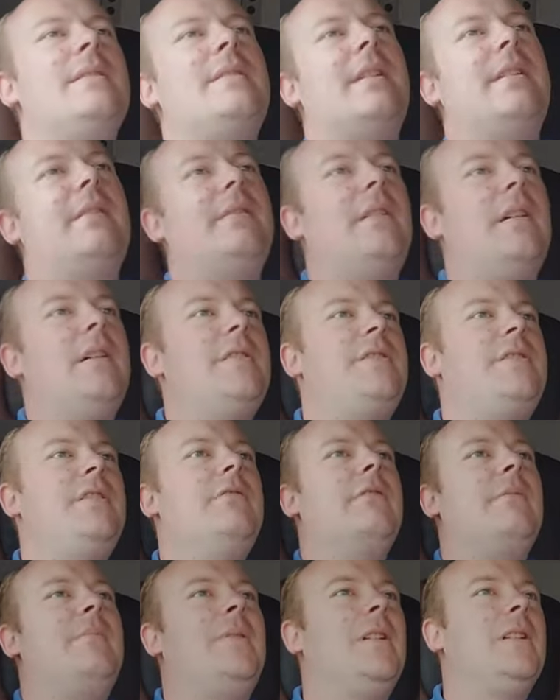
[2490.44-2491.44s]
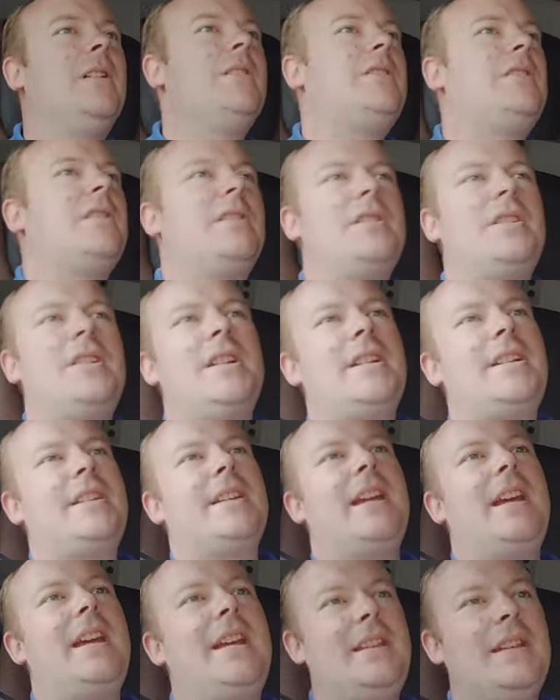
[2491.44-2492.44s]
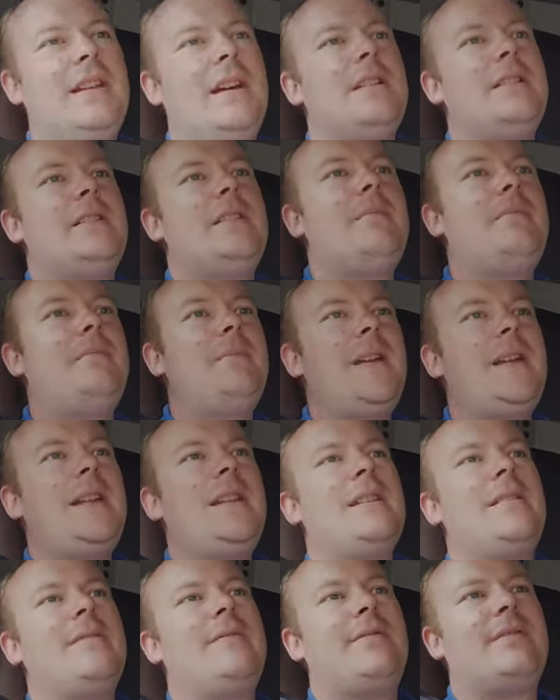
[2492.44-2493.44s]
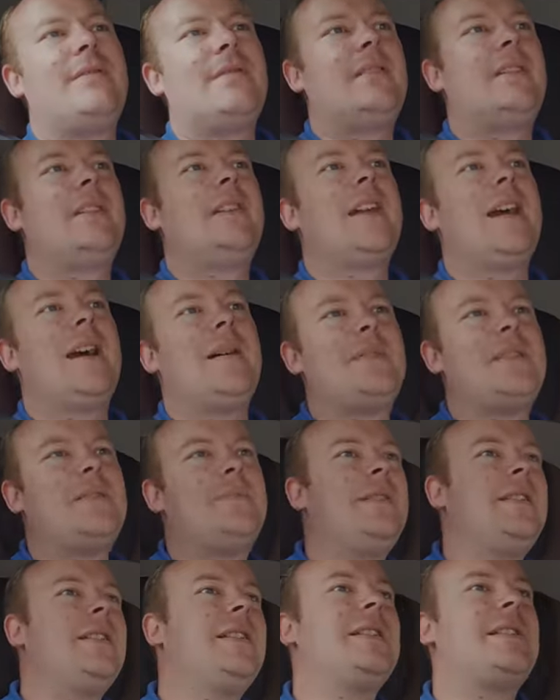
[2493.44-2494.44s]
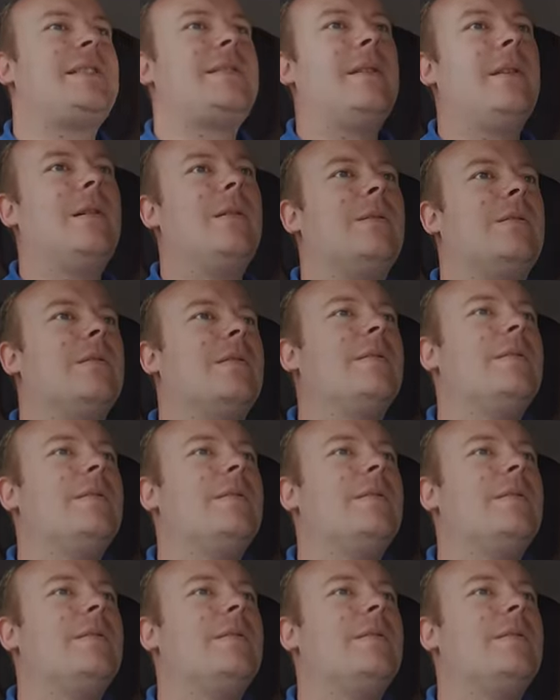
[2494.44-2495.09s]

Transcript: So I do apologise yet again. Now, I didn't mean the gap to be this long.